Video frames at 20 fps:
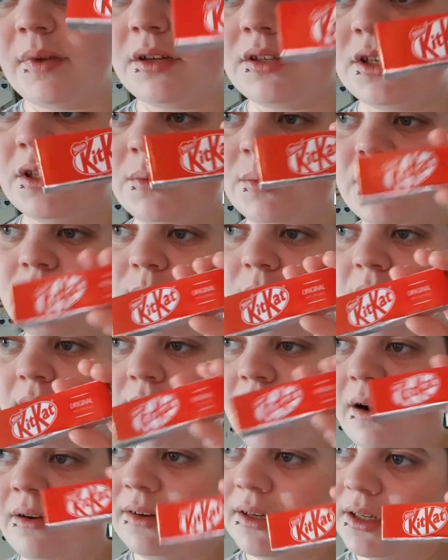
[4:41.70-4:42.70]
I don't know which way
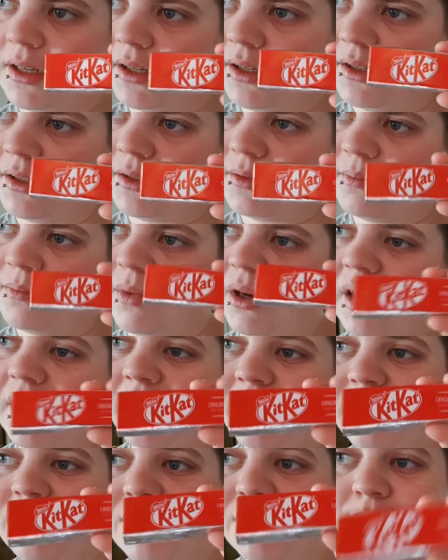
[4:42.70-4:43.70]
around it goes, but I
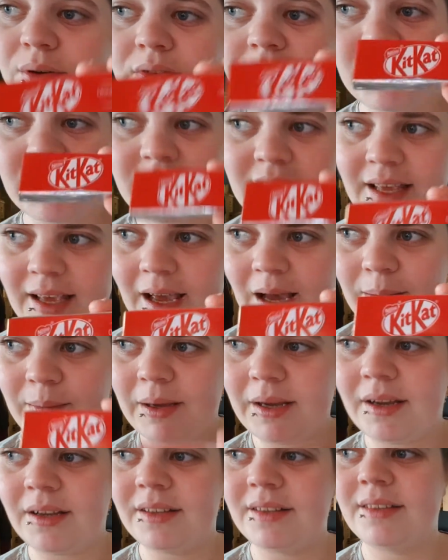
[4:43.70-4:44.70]
had two of these Kit
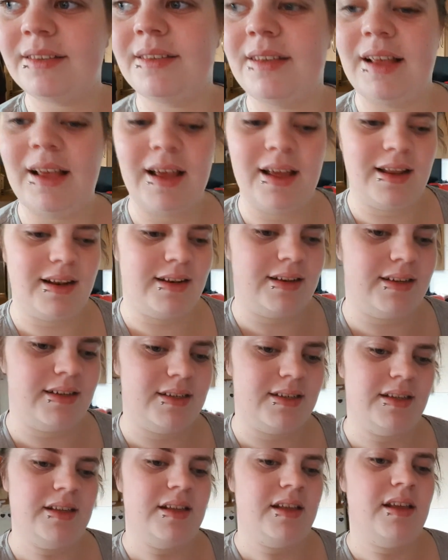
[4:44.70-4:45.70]
Kat bars,
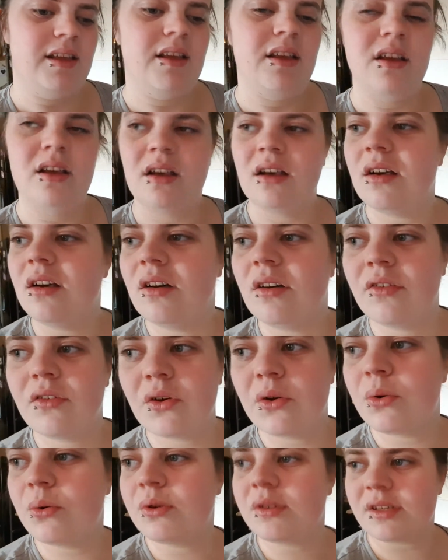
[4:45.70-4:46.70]
and
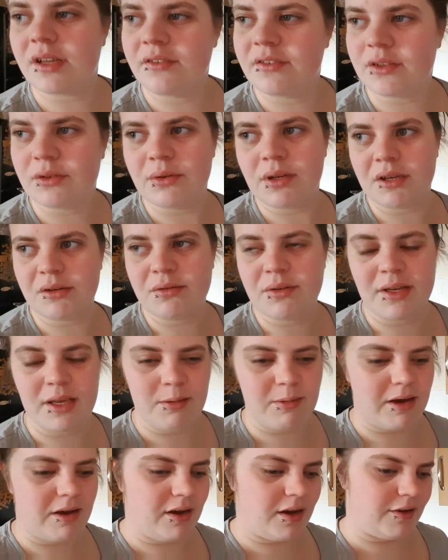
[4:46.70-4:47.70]
of course I feel
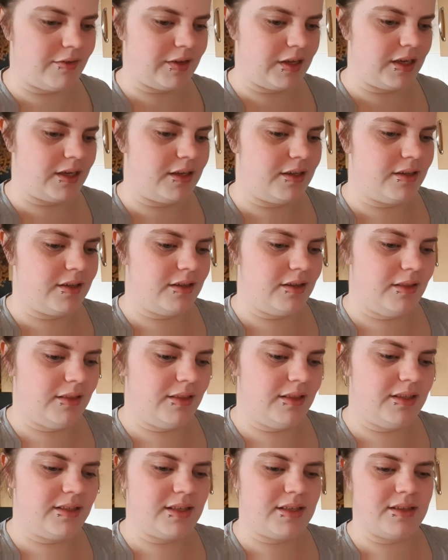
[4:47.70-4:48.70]
guilty about having it.
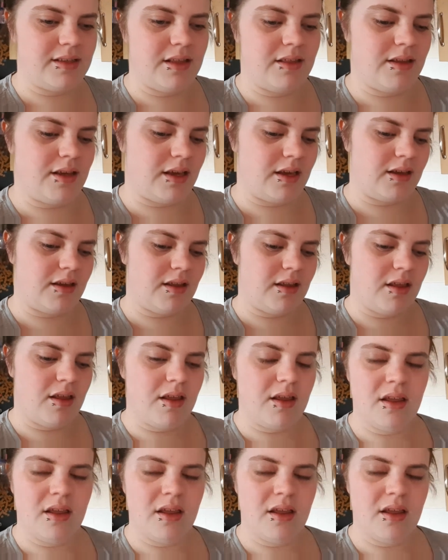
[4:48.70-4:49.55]
This is the thing.